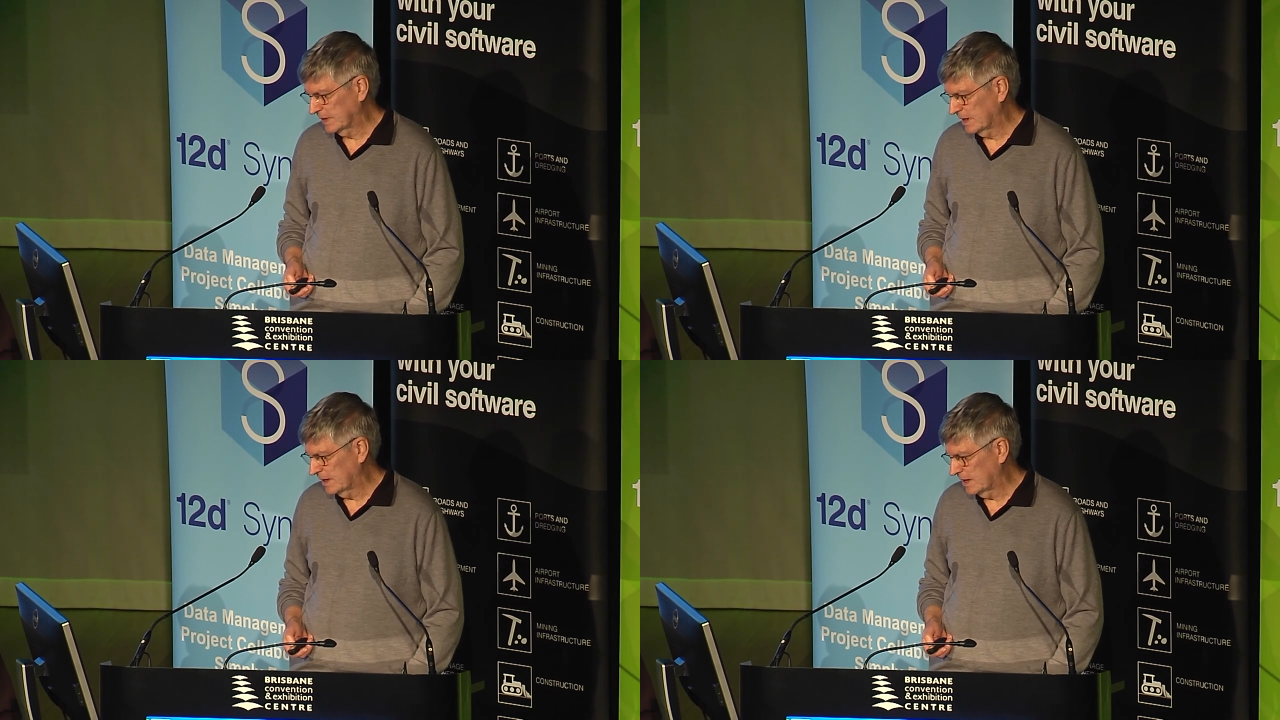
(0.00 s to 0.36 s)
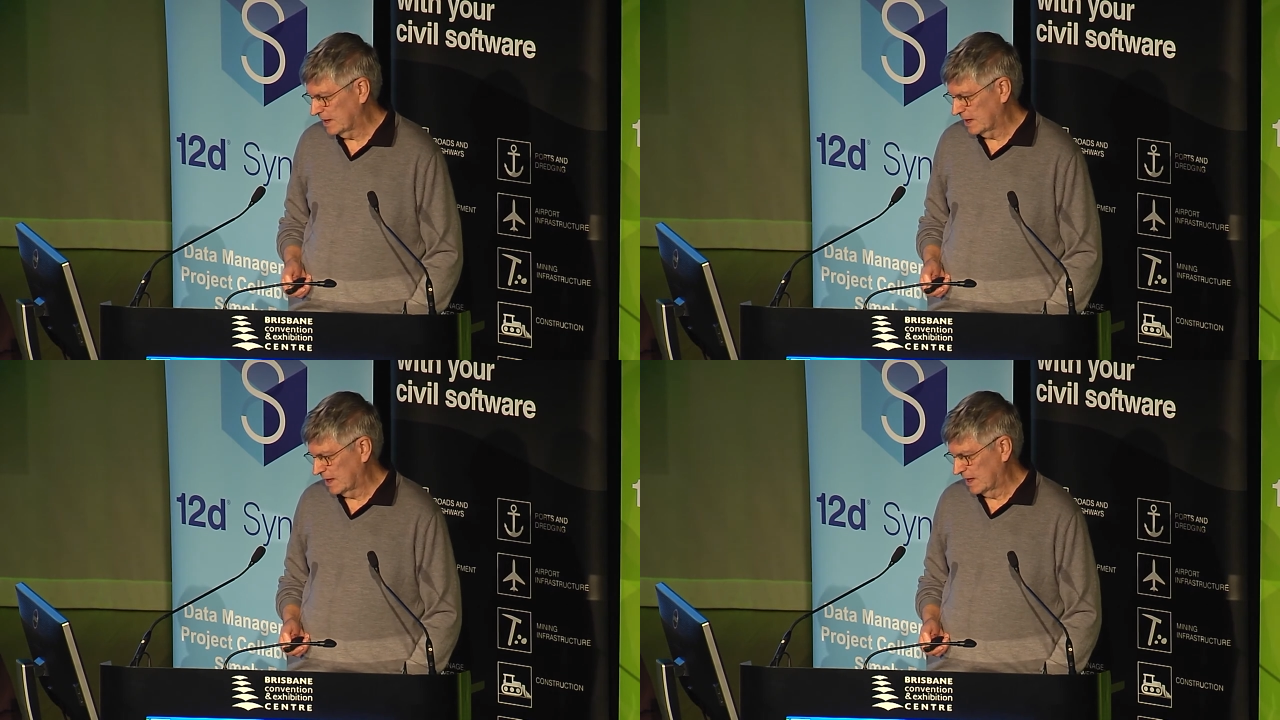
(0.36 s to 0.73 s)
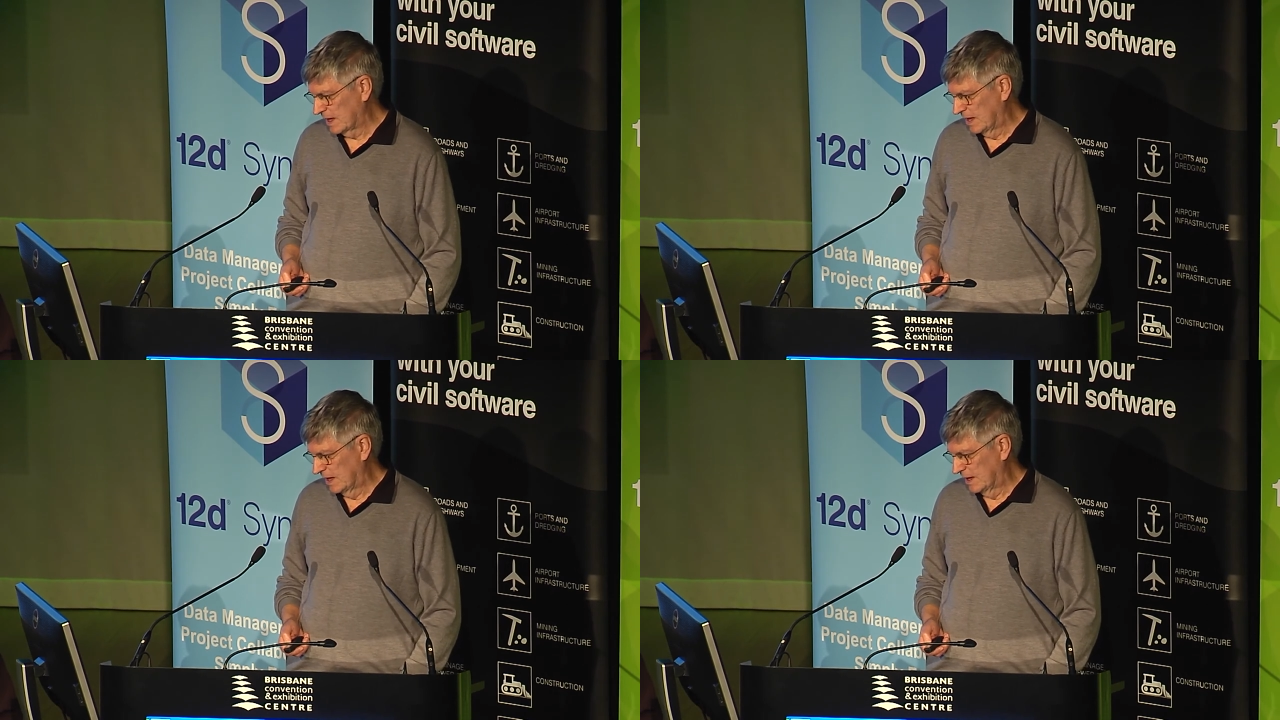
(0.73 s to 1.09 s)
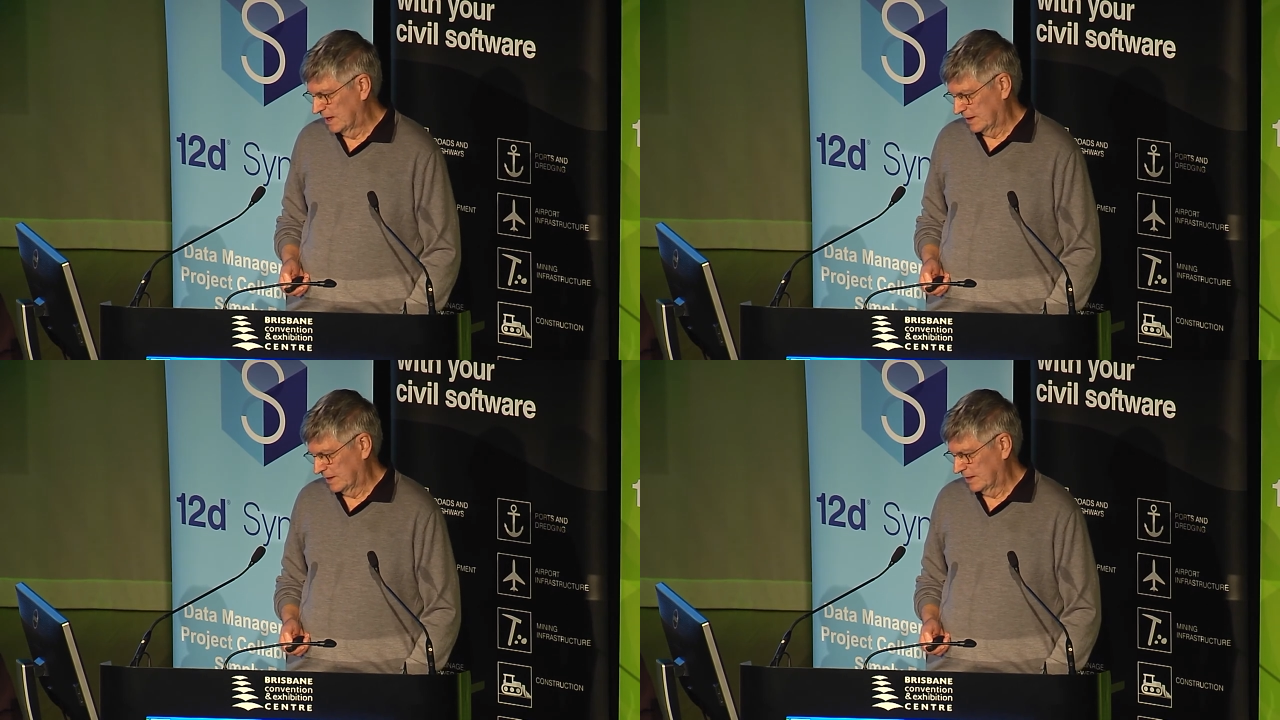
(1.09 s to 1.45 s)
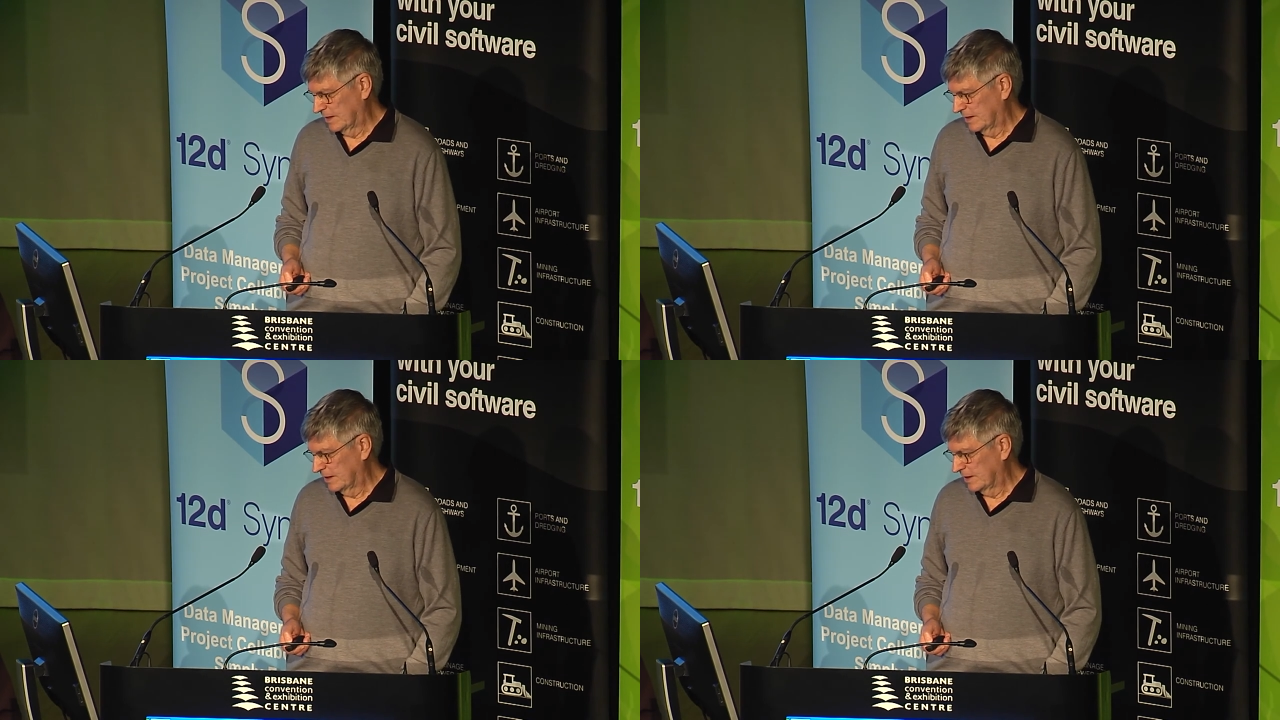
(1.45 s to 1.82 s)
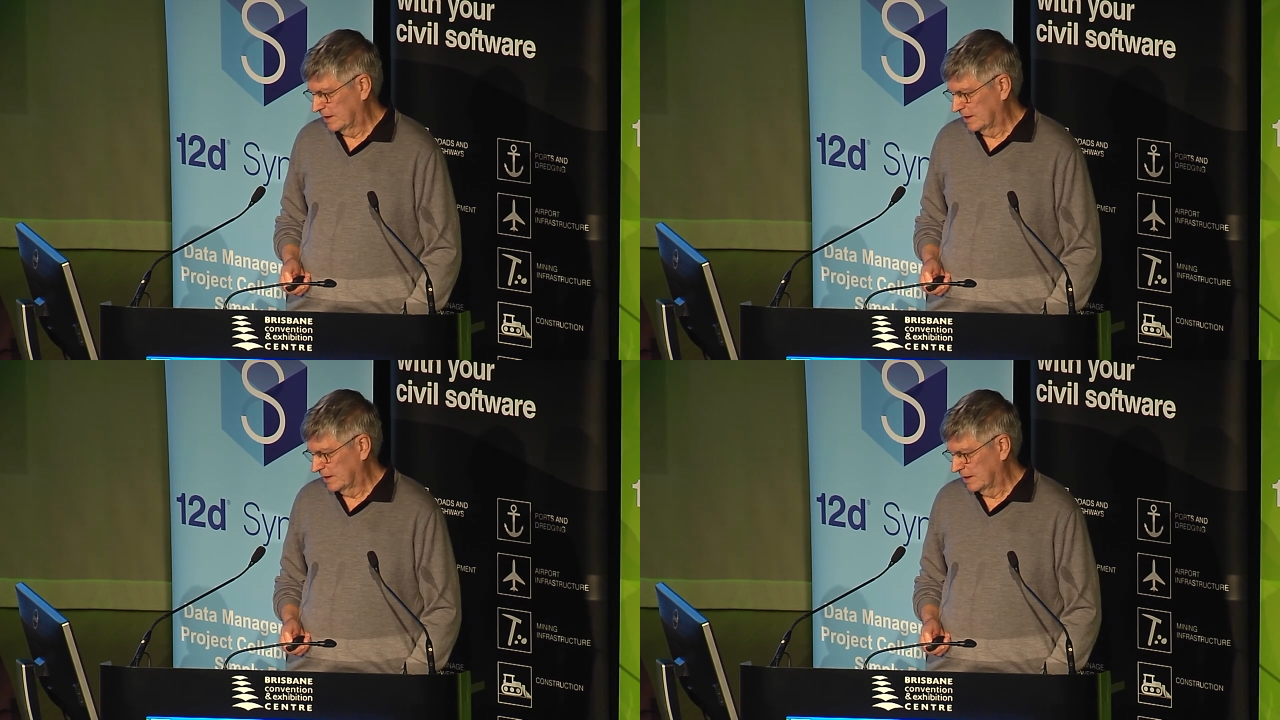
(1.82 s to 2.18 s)

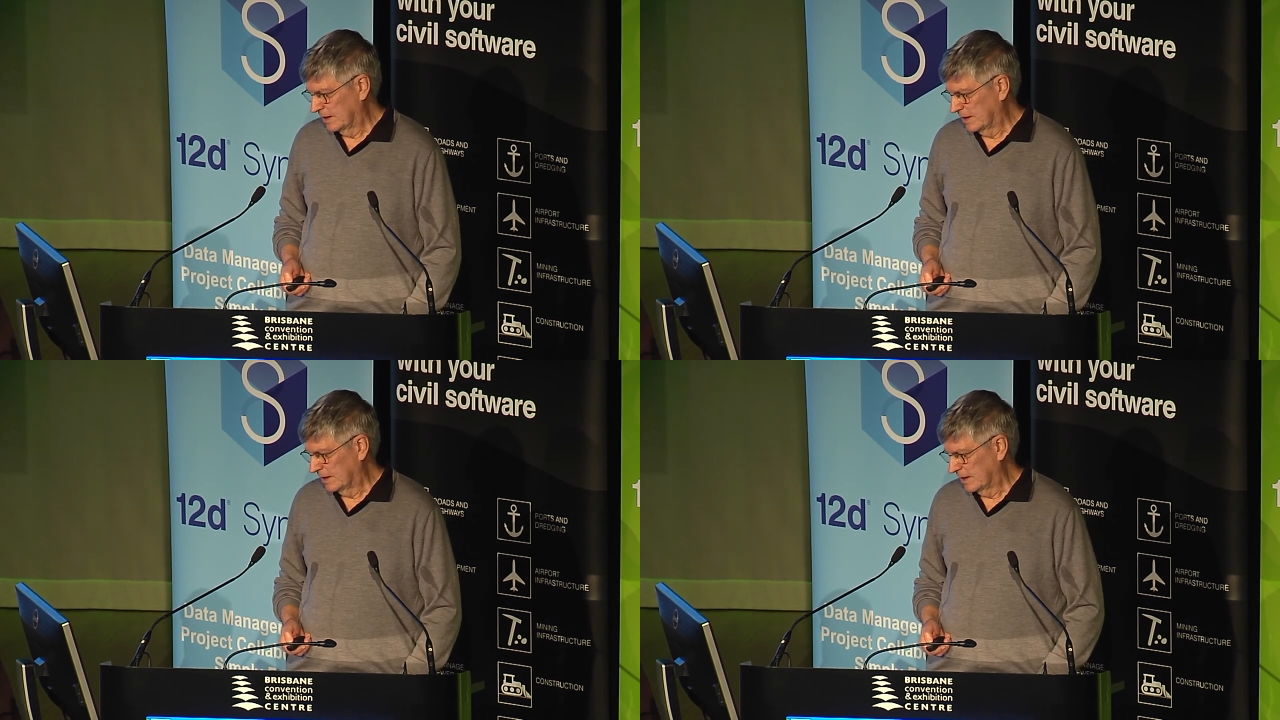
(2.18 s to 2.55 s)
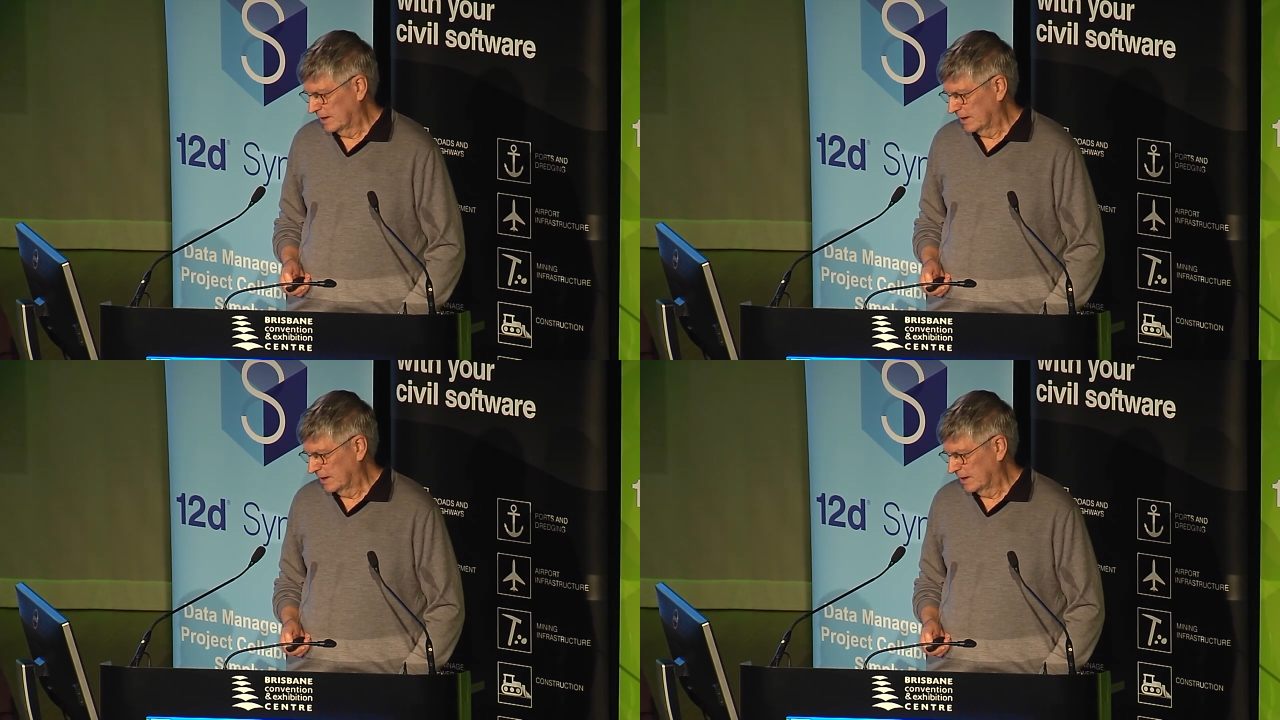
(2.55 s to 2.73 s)
[no speech]